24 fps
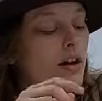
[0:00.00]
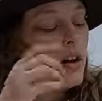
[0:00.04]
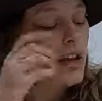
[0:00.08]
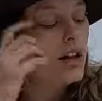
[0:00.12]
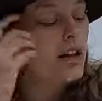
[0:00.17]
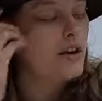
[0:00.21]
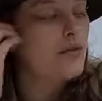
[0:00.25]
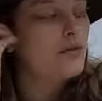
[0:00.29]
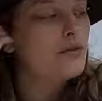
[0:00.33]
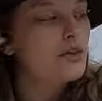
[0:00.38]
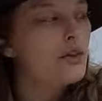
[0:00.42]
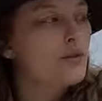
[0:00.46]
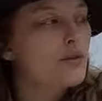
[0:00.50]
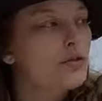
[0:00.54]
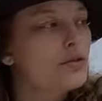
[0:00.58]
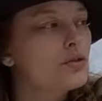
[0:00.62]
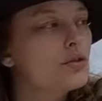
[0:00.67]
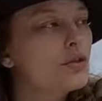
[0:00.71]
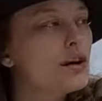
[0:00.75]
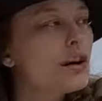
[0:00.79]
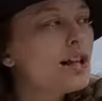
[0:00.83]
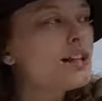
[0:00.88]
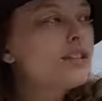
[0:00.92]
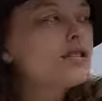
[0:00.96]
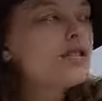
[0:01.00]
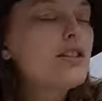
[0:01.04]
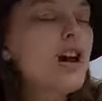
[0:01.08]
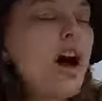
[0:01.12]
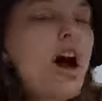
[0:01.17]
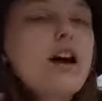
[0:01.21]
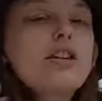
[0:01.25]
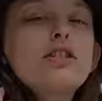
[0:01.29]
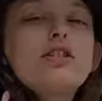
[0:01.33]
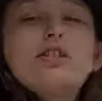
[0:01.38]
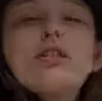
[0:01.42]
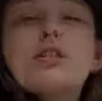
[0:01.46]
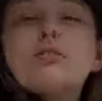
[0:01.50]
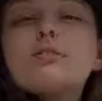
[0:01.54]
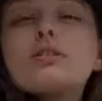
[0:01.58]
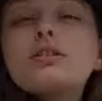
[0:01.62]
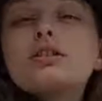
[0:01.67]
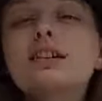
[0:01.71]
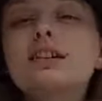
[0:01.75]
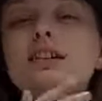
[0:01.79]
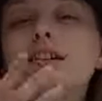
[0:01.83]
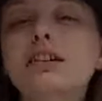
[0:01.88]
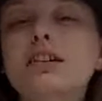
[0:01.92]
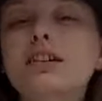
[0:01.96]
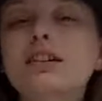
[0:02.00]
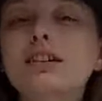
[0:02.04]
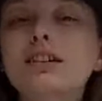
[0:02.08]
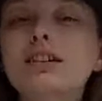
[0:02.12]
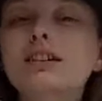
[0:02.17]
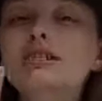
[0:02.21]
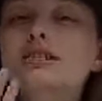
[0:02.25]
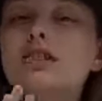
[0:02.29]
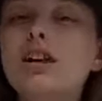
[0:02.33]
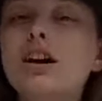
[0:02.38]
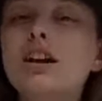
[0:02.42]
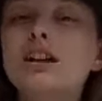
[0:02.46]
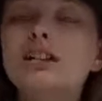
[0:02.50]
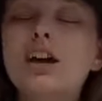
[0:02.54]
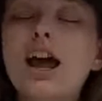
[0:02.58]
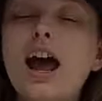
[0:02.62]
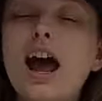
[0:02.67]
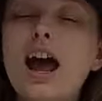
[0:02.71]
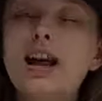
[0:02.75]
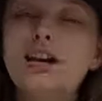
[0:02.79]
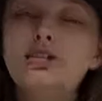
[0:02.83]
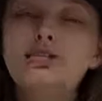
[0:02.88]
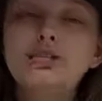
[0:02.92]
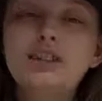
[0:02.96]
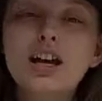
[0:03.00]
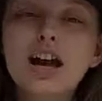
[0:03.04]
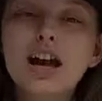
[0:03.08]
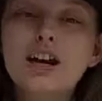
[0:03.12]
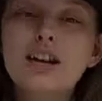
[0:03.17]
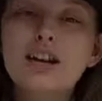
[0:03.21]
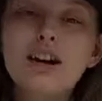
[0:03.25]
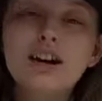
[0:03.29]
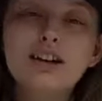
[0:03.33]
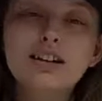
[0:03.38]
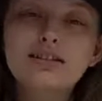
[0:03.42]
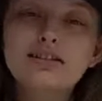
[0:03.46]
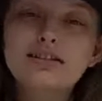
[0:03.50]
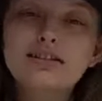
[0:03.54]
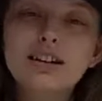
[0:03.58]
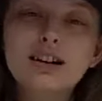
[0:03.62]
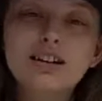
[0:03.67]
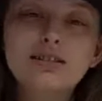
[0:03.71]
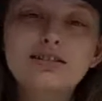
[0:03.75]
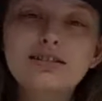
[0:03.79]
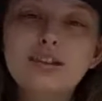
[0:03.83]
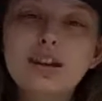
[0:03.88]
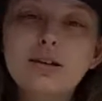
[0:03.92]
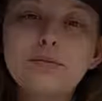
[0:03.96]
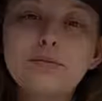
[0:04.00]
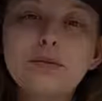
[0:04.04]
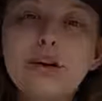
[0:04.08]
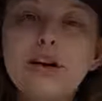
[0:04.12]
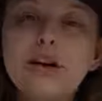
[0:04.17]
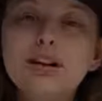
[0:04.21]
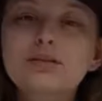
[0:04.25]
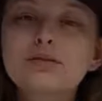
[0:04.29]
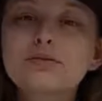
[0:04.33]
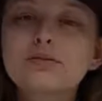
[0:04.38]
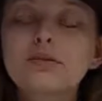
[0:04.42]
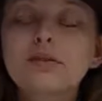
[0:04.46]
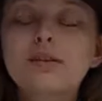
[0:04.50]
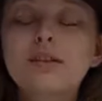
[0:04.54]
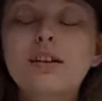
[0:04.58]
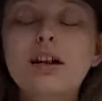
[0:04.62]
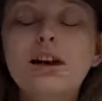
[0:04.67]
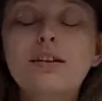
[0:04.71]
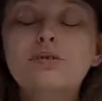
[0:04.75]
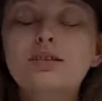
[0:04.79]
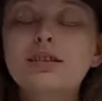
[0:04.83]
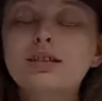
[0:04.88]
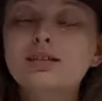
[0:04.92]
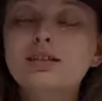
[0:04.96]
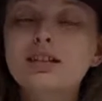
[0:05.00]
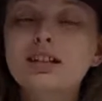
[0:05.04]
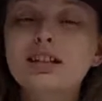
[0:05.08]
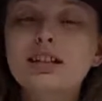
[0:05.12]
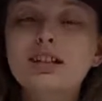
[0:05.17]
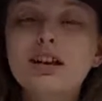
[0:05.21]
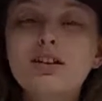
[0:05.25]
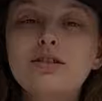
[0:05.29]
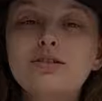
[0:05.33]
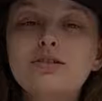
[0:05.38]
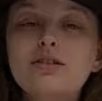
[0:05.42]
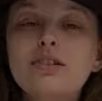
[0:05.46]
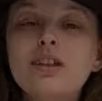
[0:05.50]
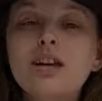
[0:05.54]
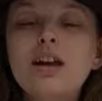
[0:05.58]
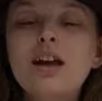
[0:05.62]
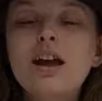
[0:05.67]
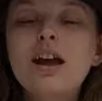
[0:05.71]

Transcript: If you create a song, you can put the lyrics on hashtag Arkansas State Parks. We would love to see those.